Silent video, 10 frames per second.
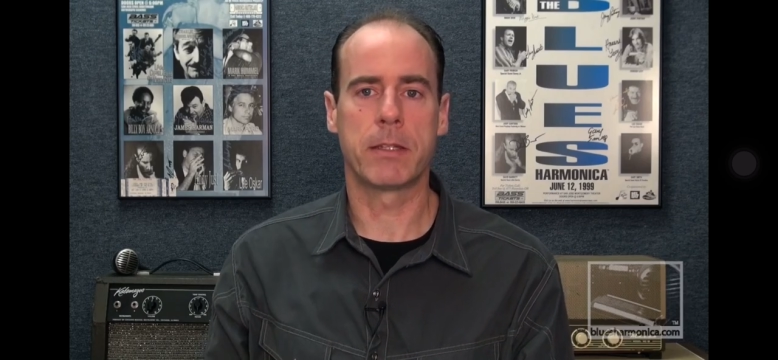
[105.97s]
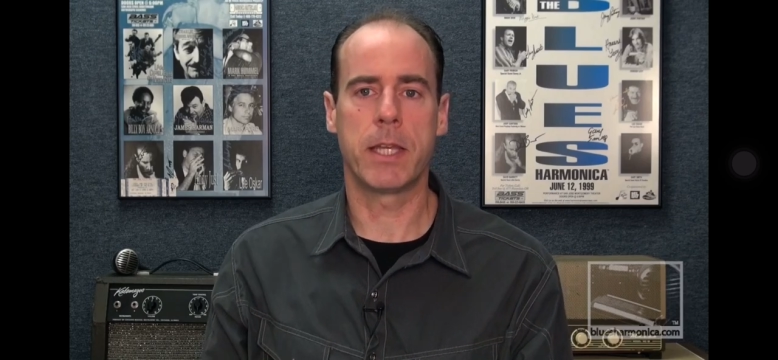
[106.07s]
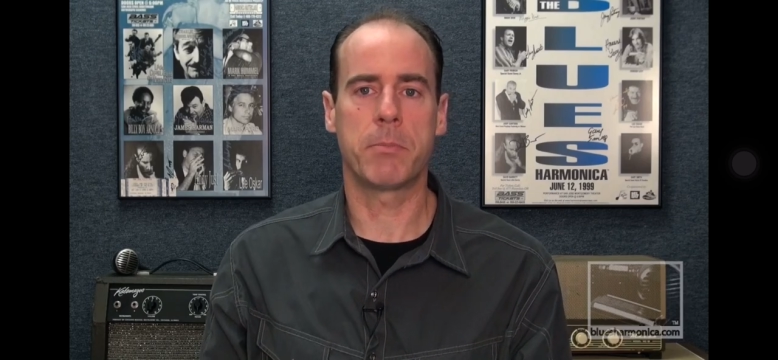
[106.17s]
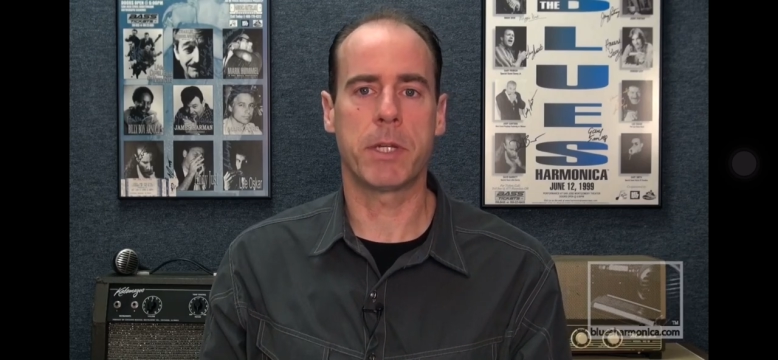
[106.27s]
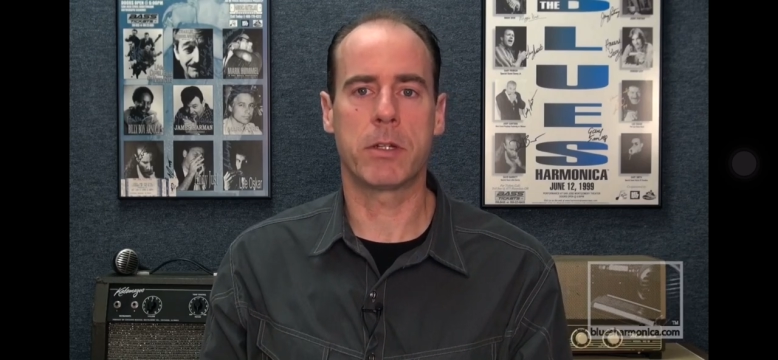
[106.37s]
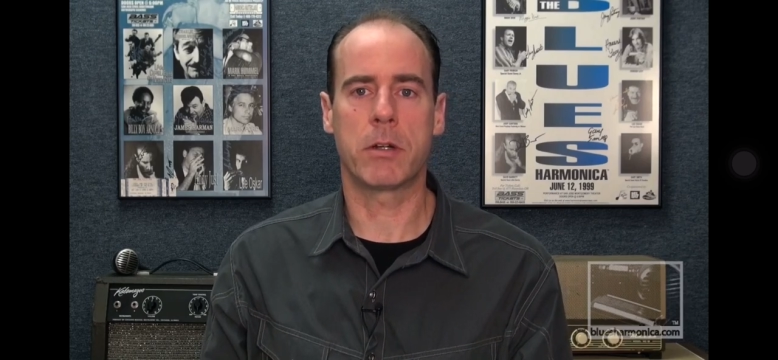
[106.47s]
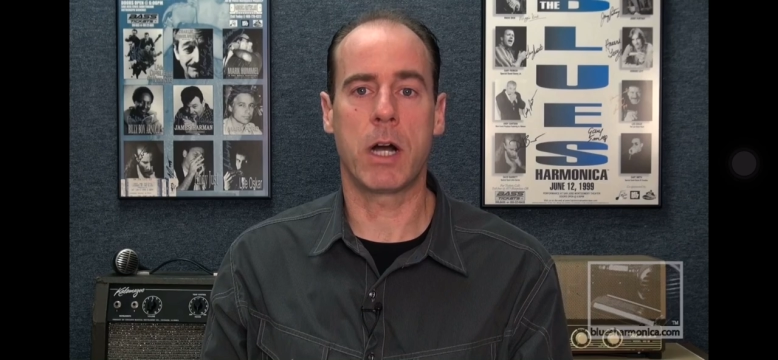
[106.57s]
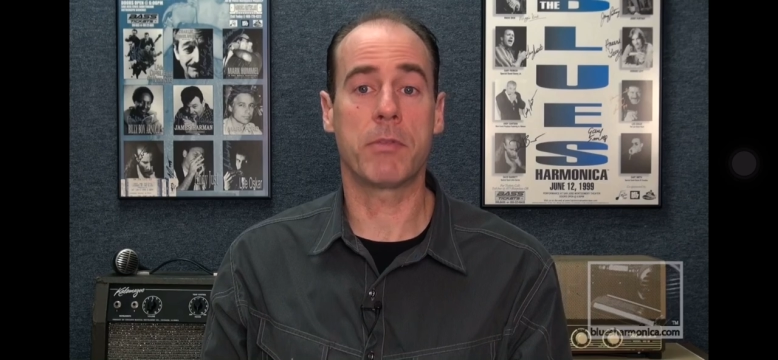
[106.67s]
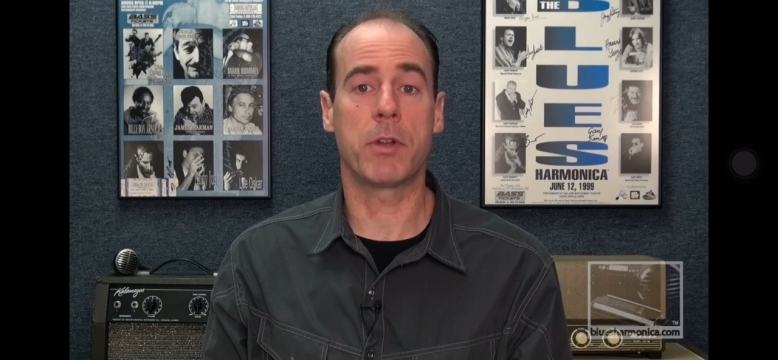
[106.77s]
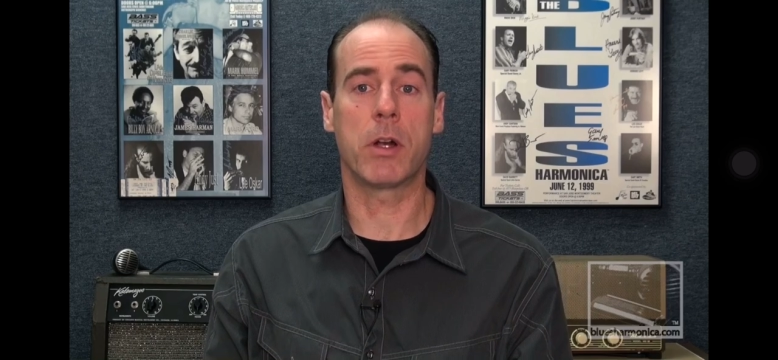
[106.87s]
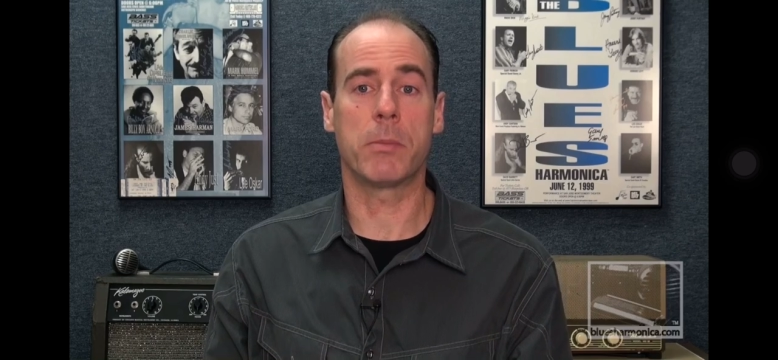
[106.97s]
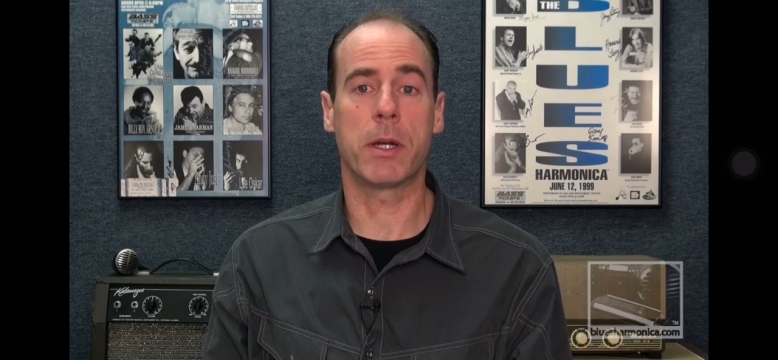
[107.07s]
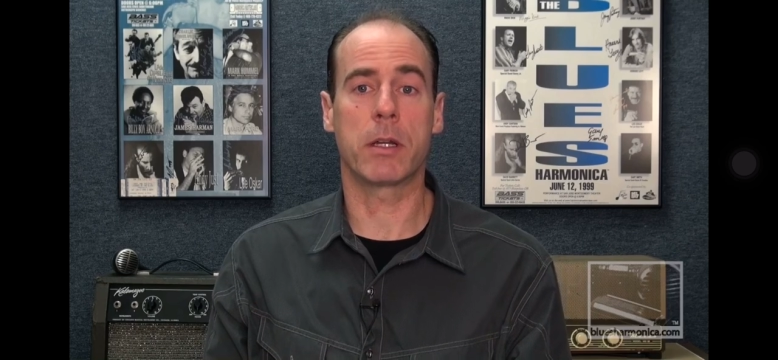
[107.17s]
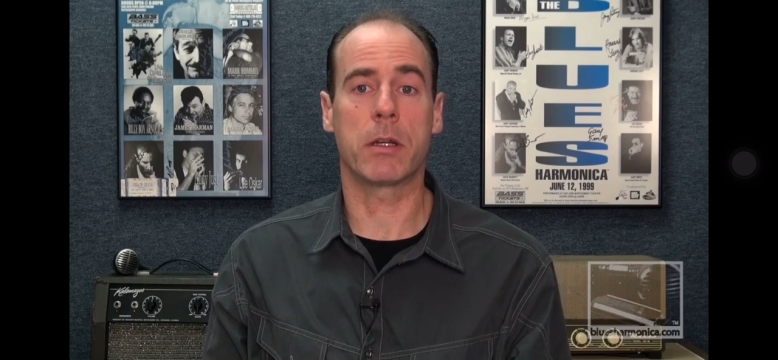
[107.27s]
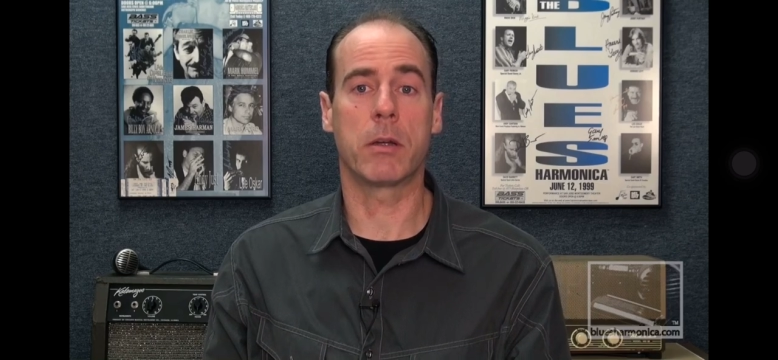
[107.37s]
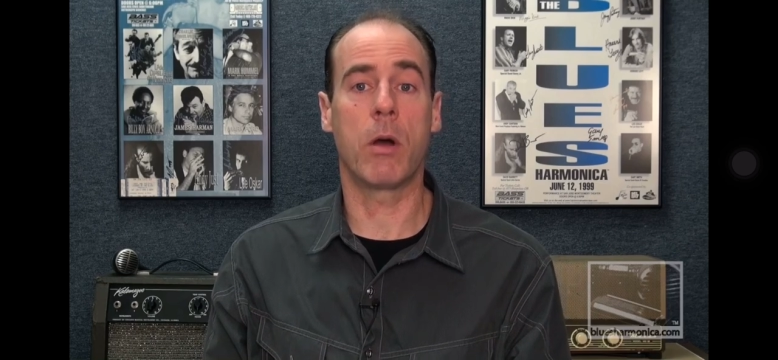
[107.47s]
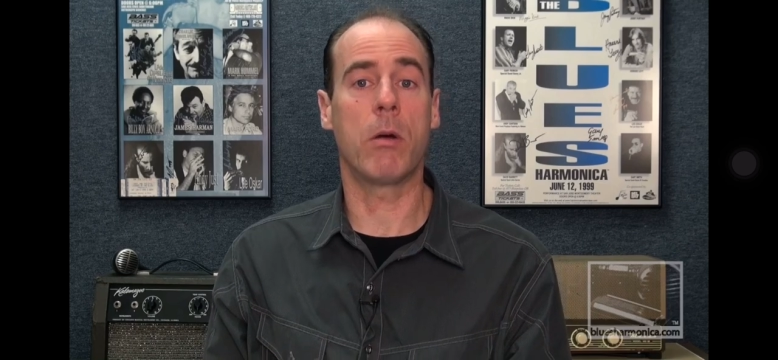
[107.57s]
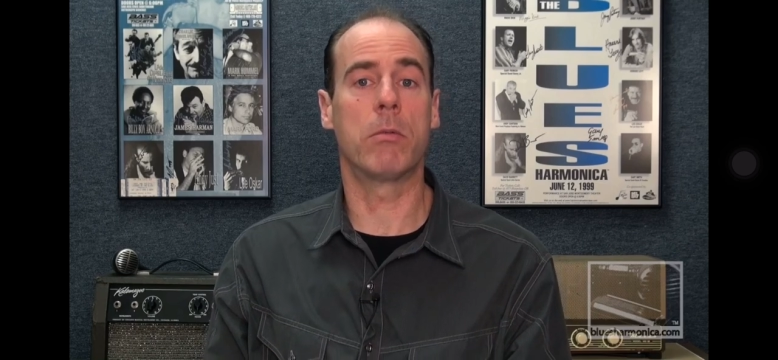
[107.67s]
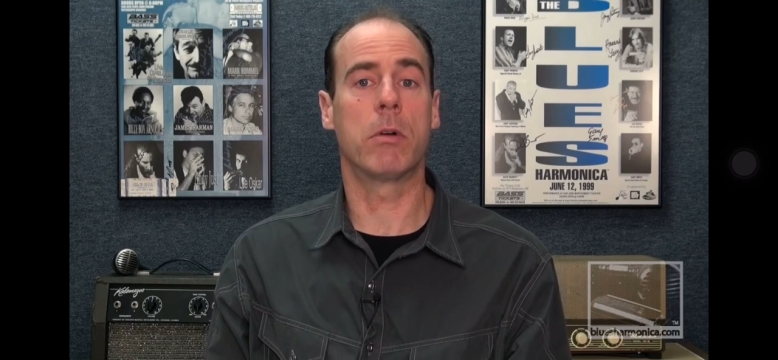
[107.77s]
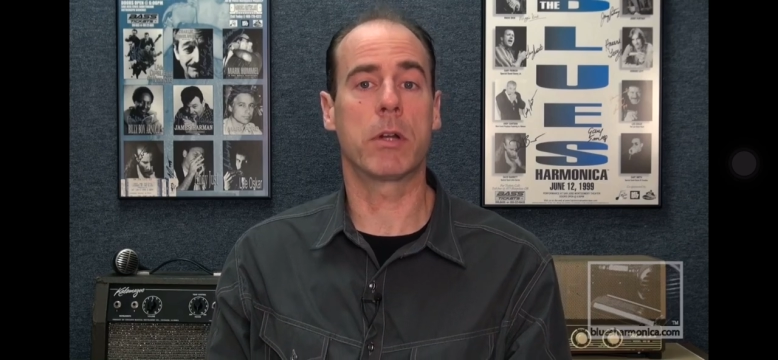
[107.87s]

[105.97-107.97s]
take my tongue off the harmonica. Oh,